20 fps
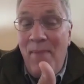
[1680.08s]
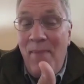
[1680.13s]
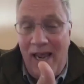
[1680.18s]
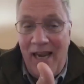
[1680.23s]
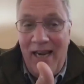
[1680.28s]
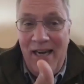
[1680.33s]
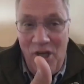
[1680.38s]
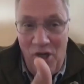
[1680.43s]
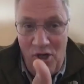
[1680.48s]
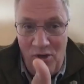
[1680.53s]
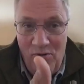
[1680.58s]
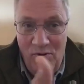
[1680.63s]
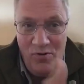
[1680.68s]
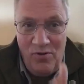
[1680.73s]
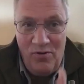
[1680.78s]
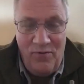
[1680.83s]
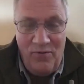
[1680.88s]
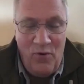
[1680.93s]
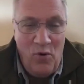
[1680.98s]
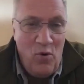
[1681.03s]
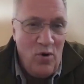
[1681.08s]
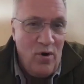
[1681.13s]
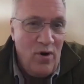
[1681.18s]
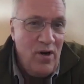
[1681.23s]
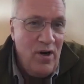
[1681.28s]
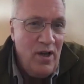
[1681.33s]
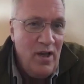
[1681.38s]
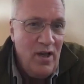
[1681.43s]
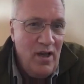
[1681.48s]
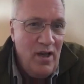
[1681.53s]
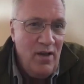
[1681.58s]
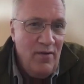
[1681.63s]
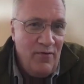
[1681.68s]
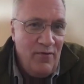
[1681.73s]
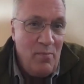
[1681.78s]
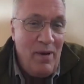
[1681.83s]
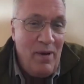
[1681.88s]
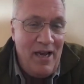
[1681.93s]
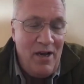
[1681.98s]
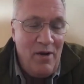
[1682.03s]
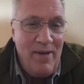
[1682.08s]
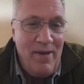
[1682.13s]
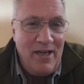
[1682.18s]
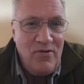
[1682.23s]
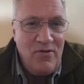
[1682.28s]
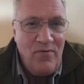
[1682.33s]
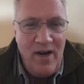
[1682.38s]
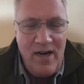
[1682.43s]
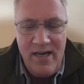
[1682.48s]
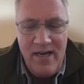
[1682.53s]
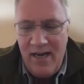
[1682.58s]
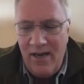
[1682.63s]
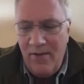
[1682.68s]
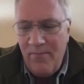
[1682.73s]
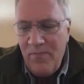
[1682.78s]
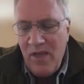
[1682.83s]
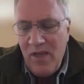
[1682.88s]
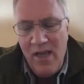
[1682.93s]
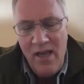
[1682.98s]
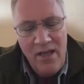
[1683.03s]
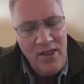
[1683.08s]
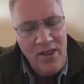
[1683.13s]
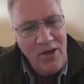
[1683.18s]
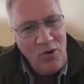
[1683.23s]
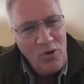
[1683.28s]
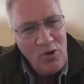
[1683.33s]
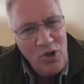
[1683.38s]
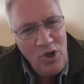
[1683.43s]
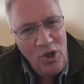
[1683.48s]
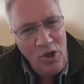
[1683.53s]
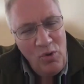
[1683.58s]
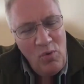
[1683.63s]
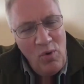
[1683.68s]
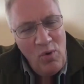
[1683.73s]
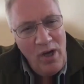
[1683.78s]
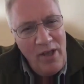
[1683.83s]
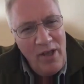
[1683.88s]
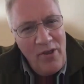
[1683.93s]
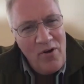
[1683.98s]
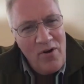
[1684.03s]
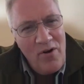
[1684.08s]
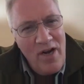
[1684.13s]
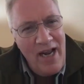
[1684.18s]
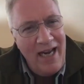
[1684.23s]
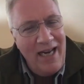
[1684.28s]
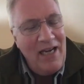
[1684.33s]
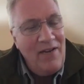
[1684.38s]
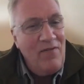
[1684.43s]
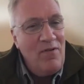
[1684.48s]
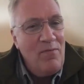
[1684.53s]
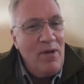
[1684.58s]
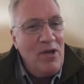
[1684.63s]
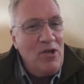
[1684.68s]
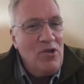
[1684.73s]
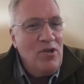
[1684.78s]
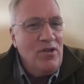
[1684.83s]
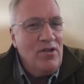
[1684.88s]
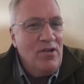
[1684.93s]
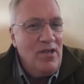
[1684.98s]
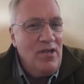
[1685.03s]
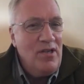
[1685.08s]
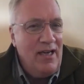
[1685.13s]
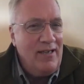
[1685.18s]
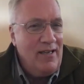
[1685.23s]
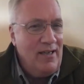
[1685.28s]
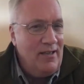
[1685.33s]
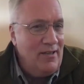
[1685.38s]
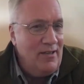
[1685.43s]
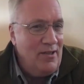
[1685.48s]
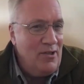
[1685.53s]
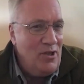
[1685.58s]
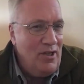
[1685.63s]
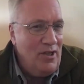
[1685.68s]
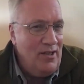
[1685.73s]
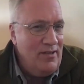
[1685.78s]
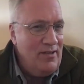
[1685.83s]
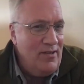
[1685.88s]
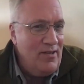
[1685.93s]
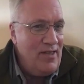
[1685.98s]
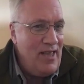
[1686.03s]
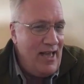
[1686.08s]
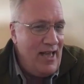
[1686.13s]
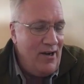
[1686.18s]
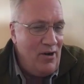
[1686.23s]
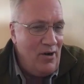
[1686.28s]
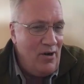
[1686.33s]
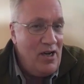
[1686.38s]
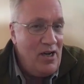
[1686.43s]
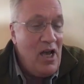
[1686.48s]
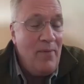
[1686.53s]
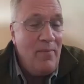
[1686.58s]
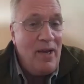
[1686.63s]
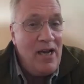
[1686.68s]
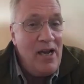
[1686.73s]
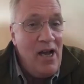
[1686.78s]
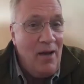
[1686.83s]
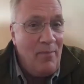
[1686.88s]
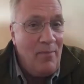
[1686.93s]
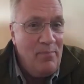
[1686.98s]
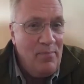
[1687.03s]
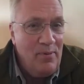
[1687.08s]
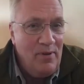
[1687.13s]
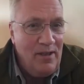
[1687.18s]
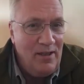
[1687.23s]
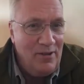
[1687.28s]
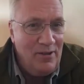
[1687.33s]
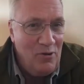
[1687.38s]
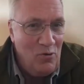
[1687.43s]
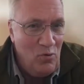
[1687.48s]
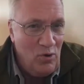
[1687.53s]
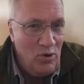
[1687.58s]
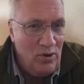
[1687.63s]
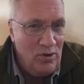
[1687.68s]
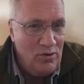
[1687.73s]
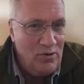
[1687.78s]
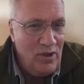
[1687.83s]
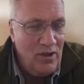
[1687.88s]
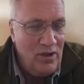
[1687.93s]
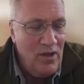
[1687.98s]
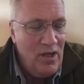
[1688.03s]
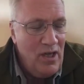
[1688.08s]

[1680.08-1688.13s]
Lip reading: main use for biomass right now. There are two other negative emissions technologies that are coming up in the world.